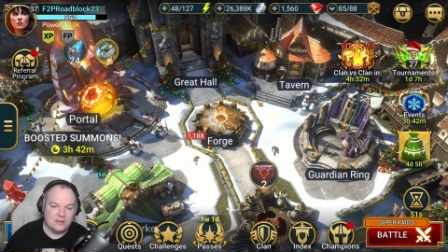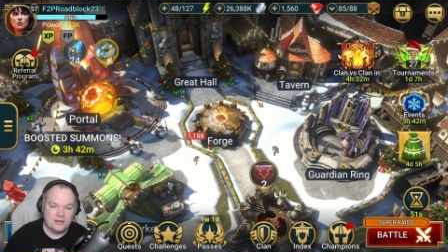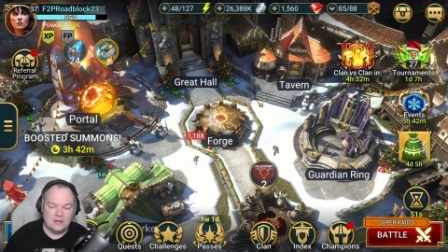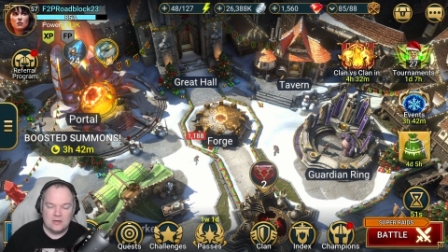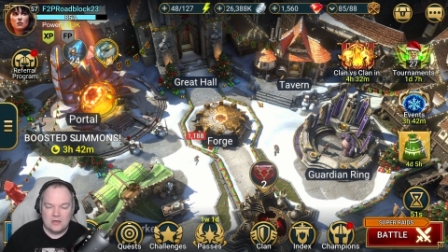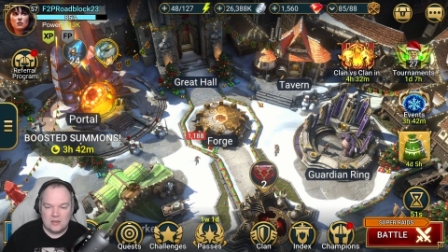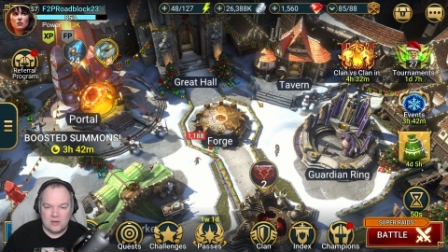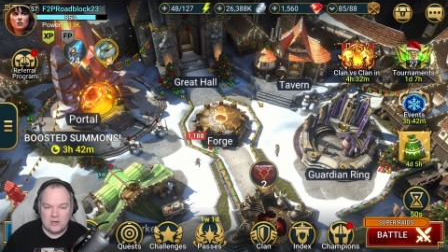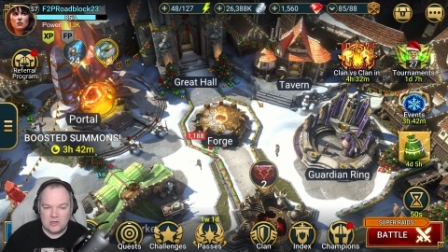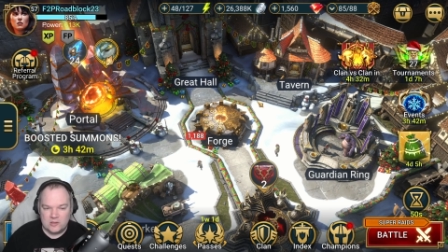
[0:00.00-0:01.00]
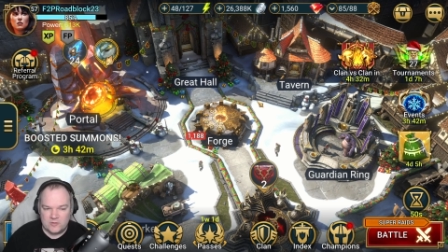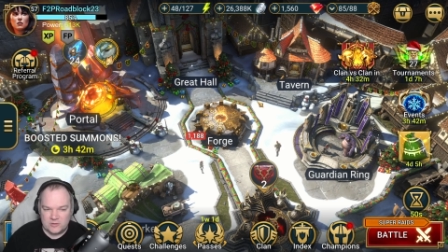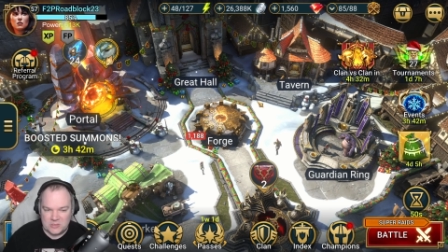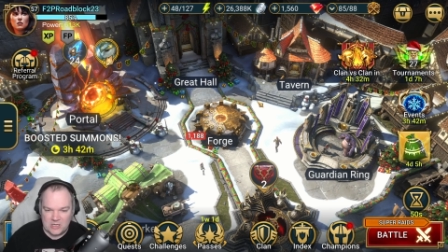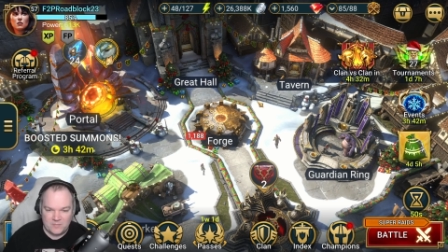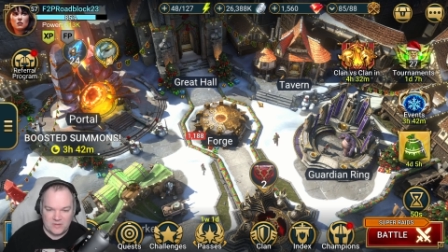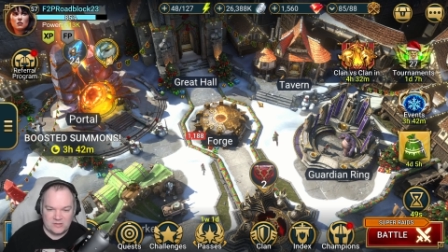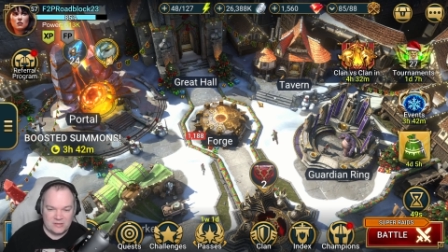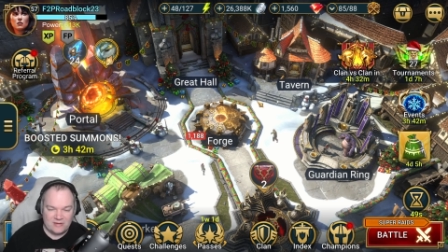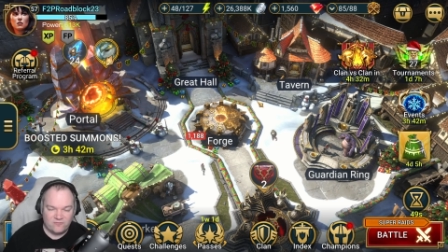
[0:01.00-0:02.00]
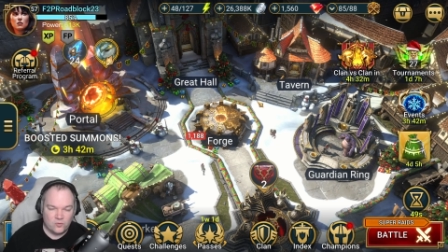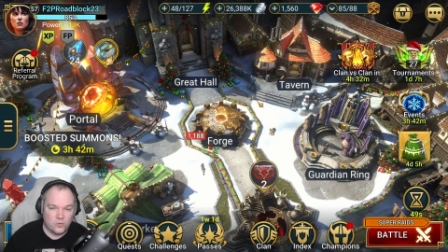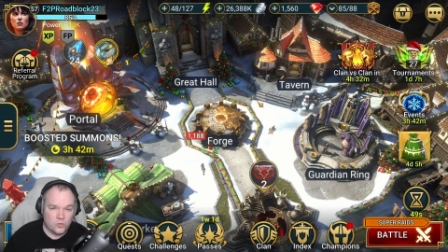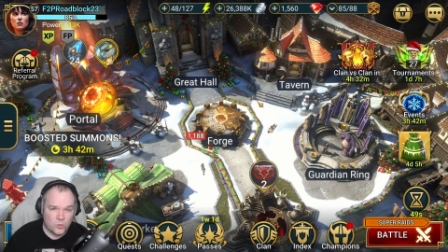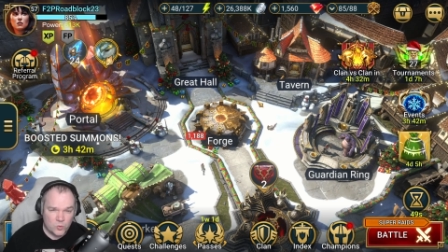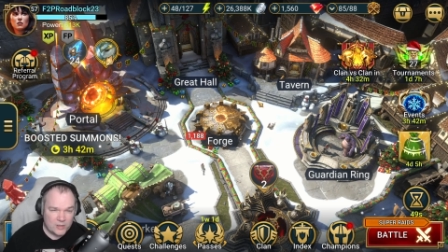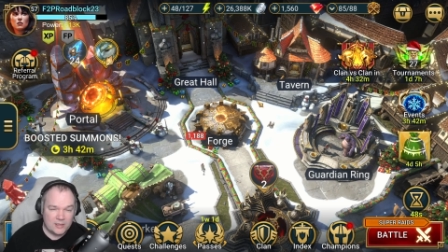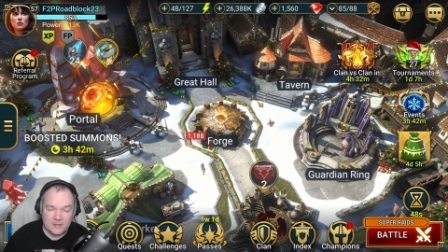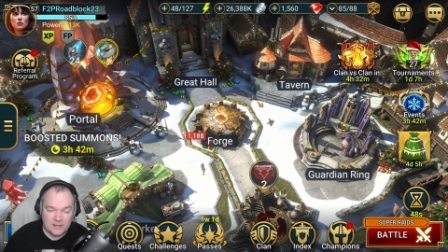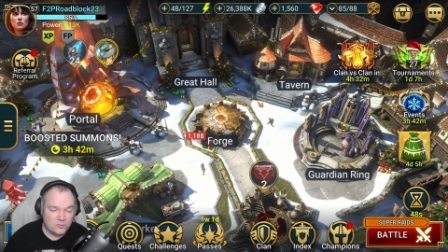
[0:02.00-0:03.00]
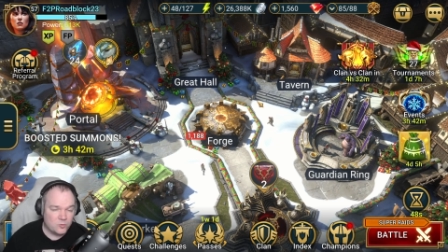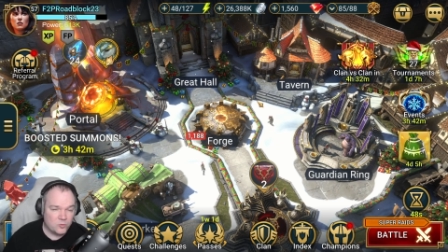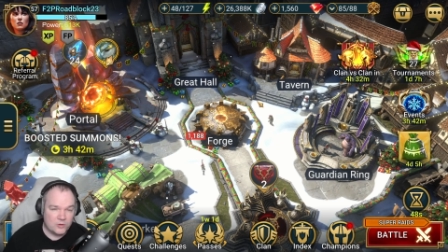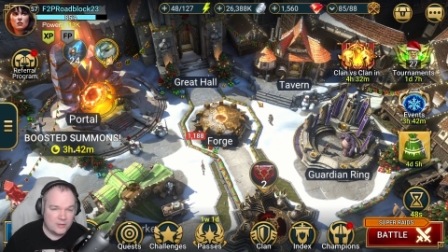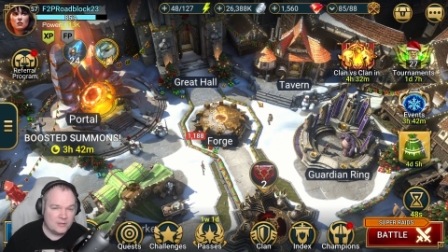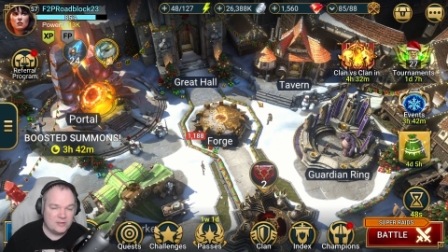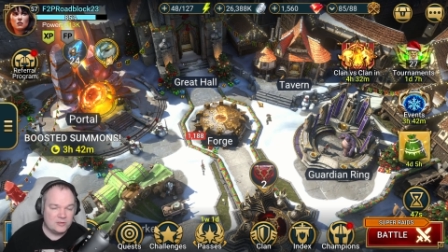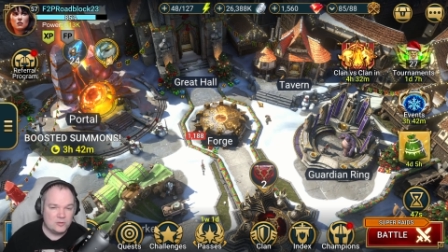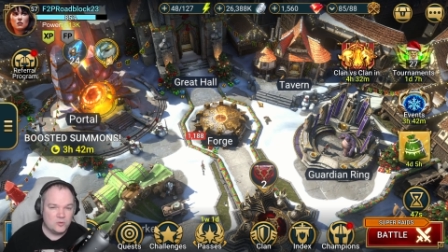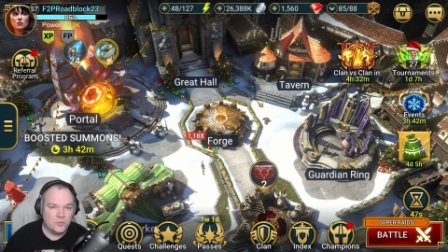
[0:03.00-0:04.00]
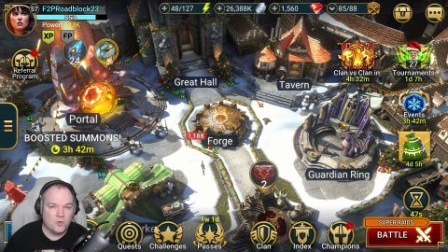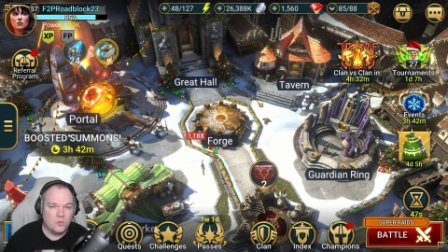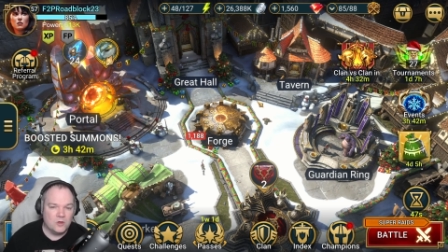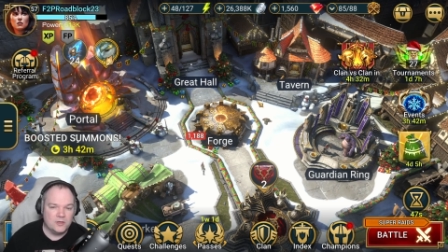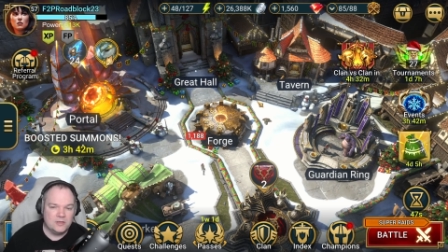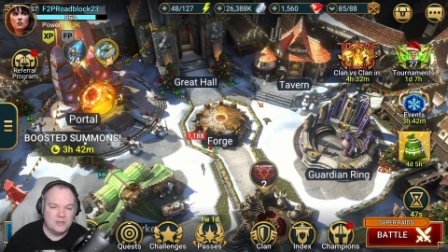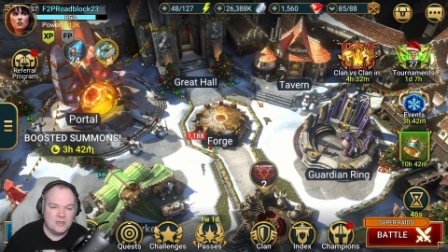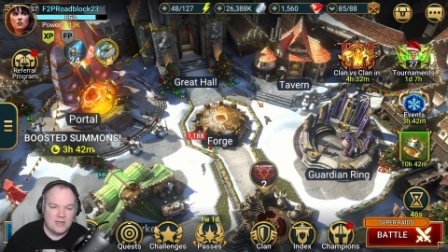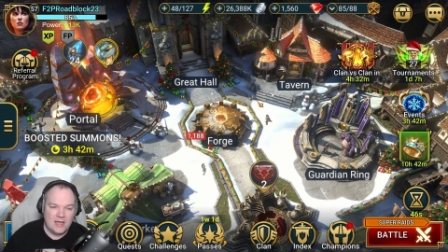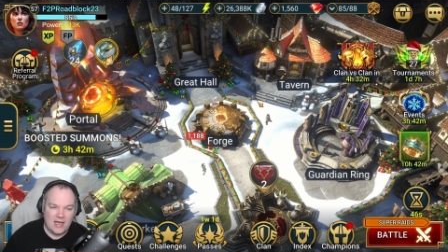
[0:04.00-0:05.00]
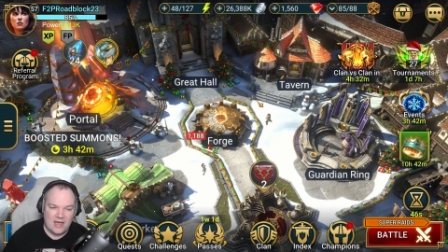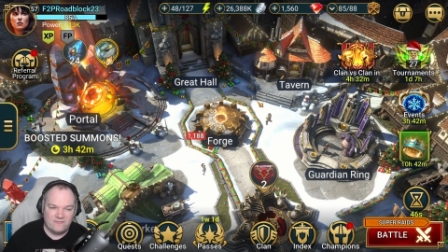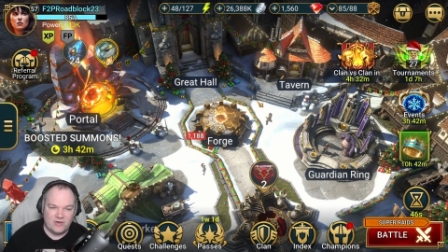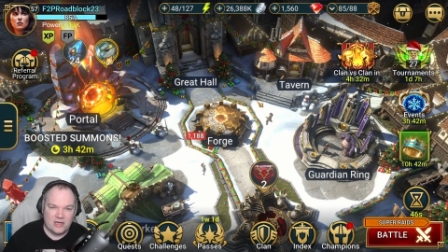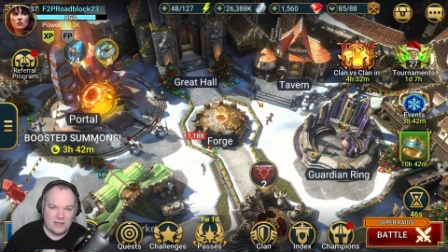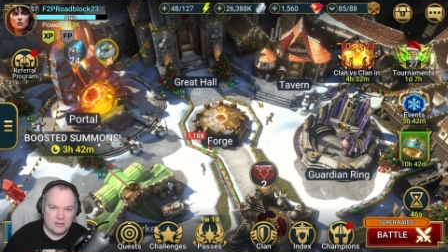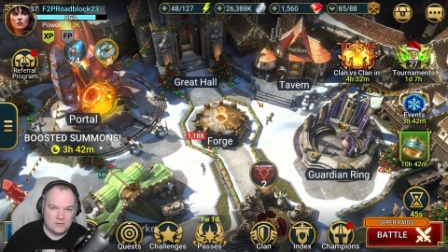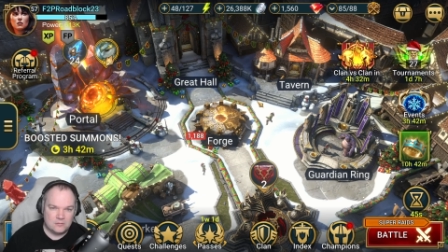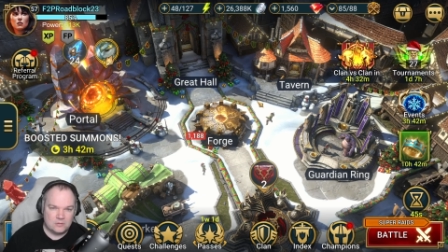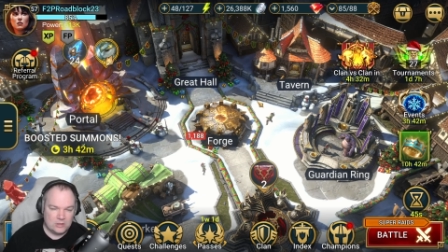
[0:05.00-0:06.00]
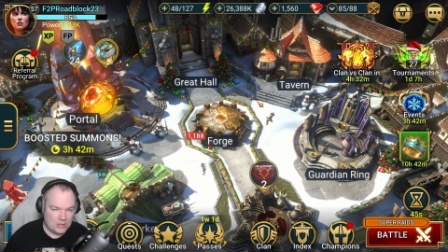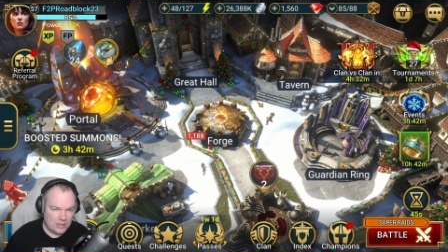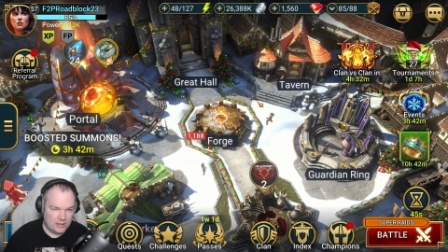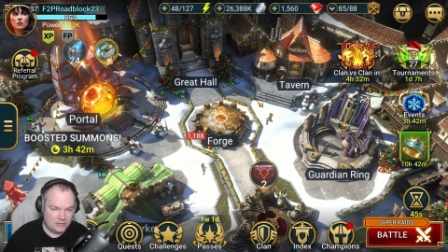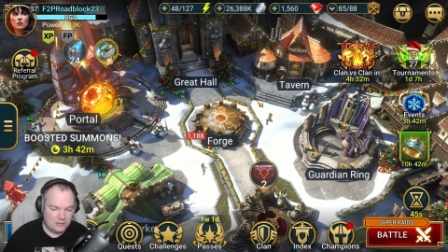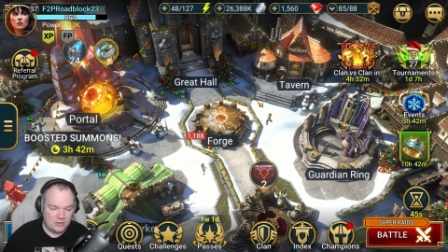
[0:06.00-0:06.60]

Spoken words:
Like none of the champions that I've really, really super wanted have I got.